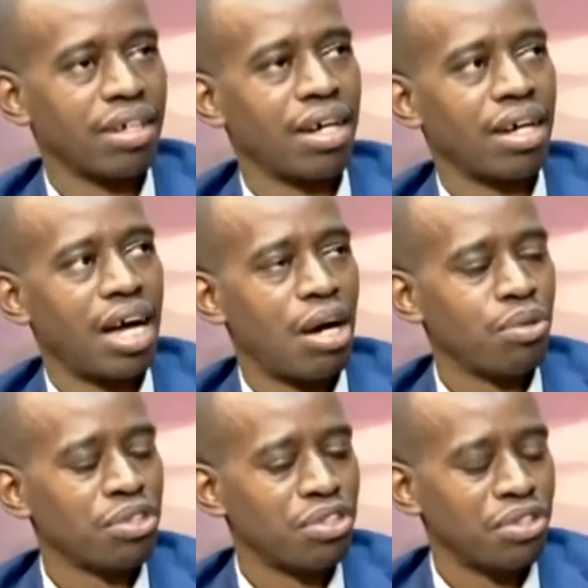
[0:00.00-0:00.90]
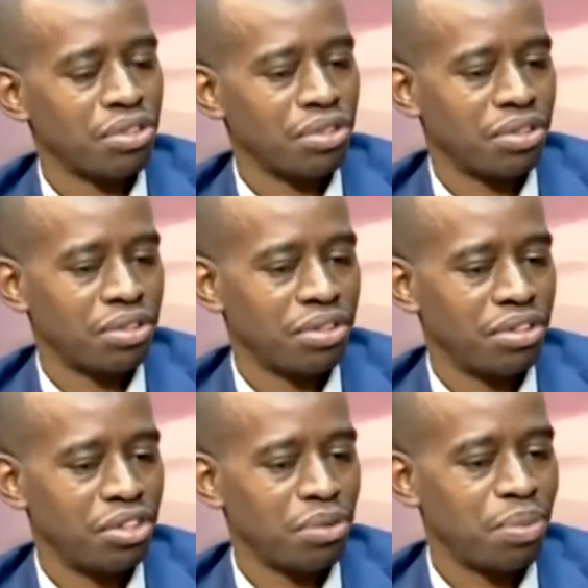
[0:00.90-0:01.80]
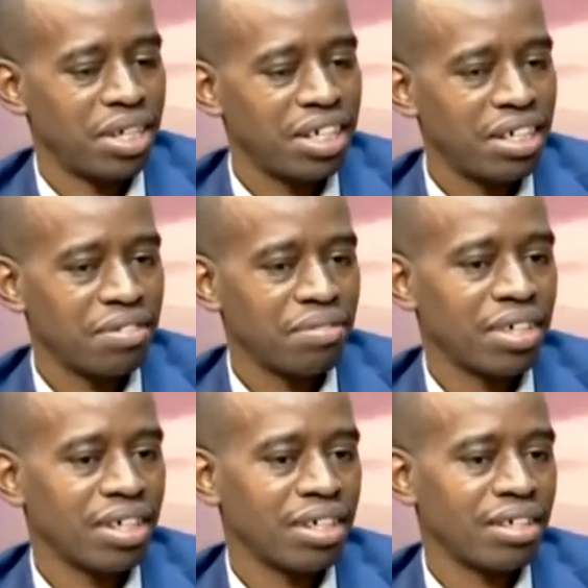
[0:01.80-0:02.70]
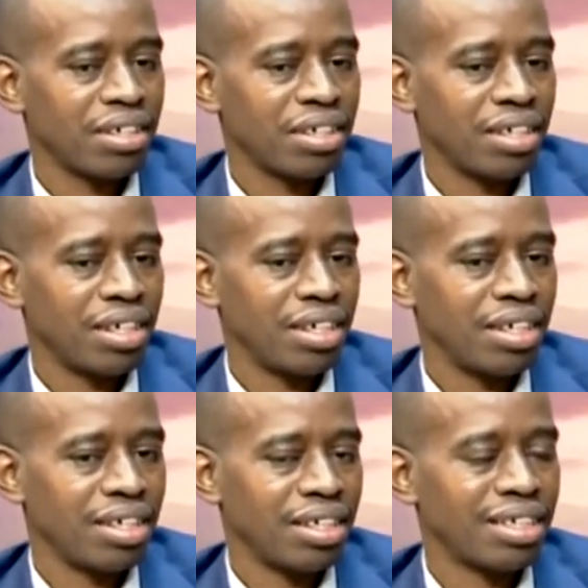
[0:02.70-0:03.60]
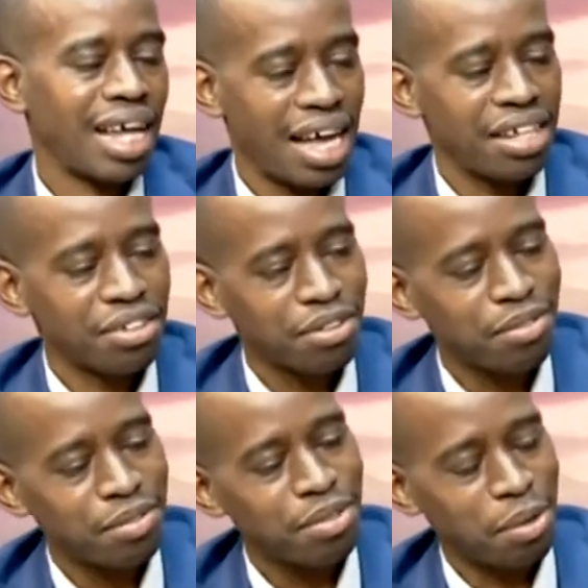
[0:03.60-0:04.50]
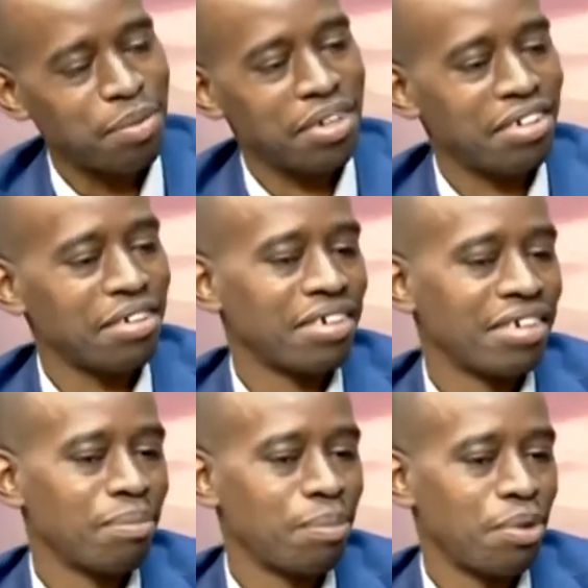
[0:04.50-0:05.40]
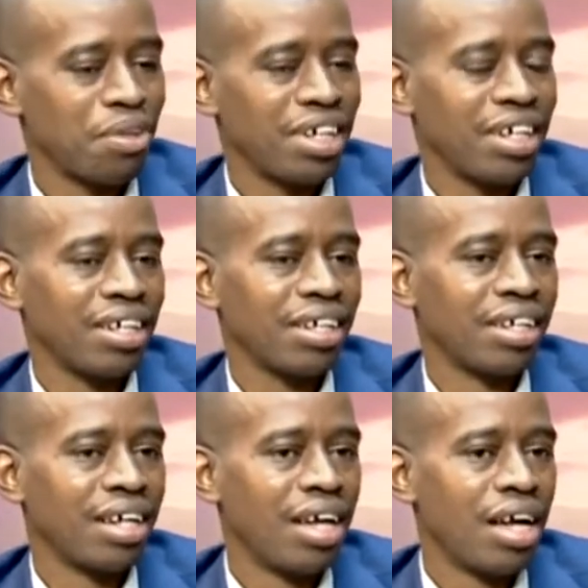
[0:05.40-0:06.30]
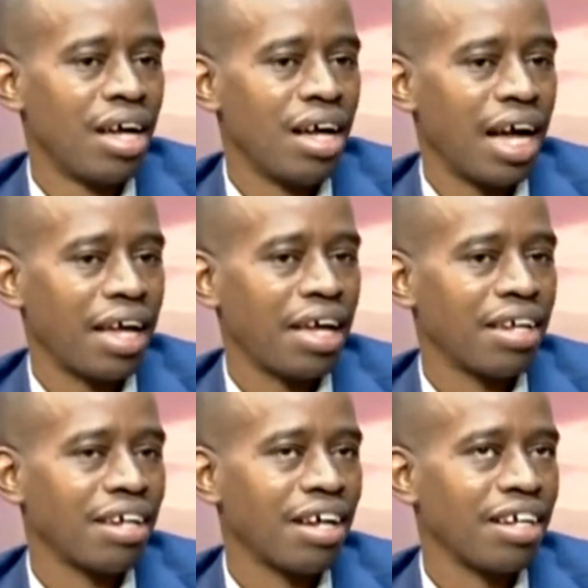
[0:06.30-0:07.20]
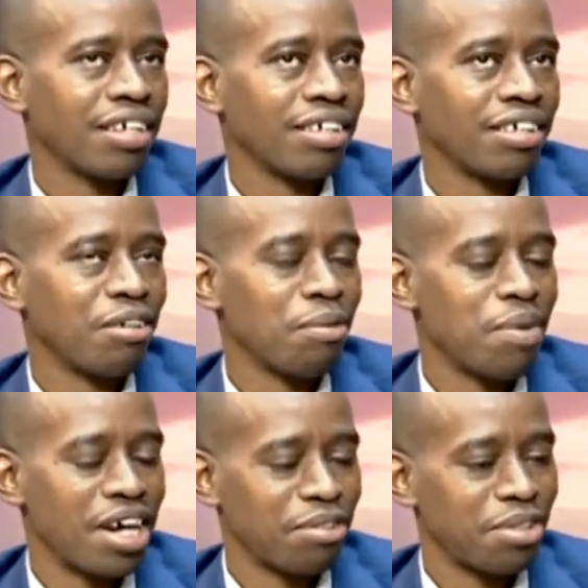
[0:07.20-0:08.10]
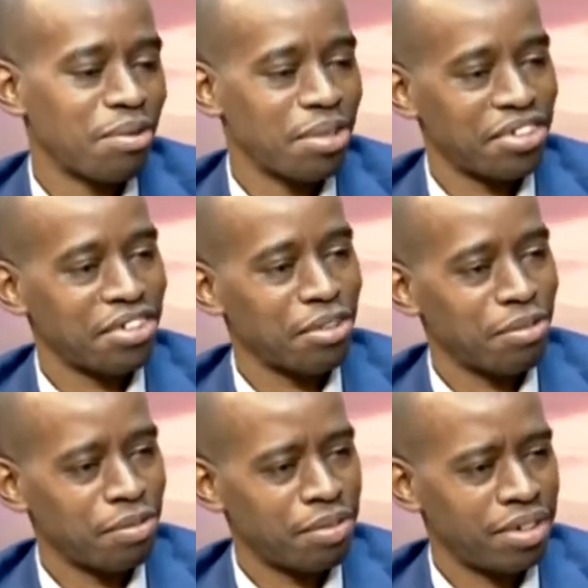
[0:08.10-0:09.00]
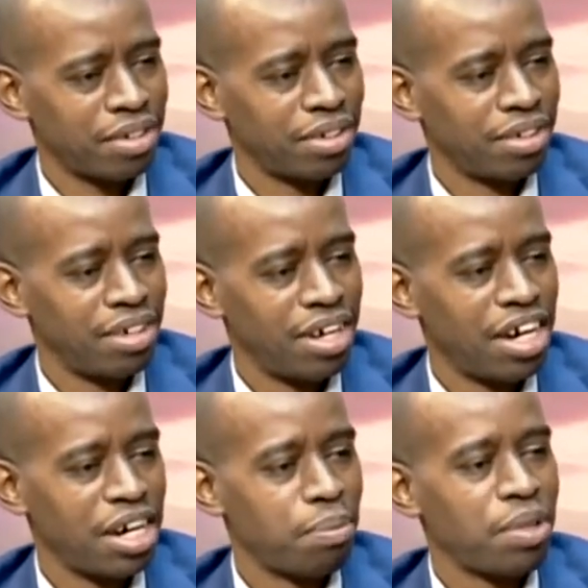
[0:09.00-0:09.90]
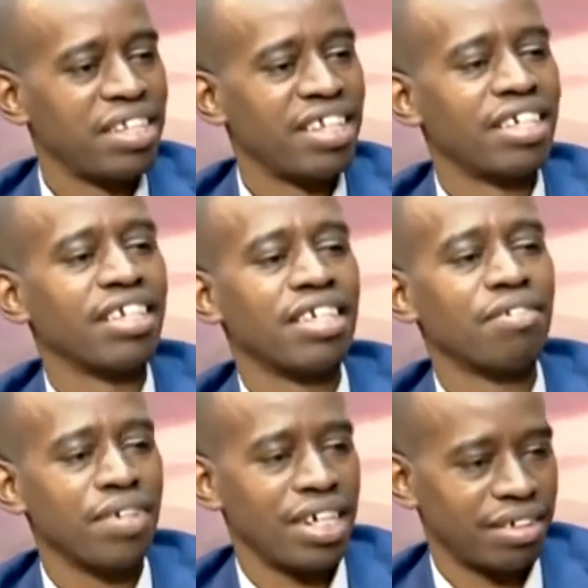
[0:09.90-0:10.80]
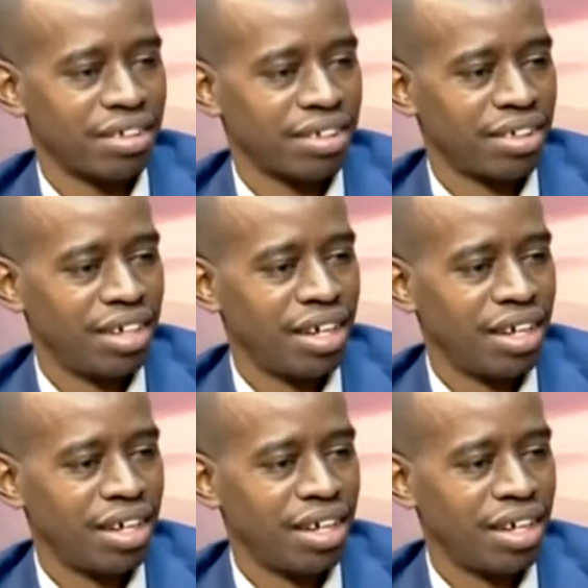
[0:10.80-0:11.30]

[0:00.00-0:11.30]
I want to believe that in the science of opinion polling, again, I'll go back to the question of representativeness.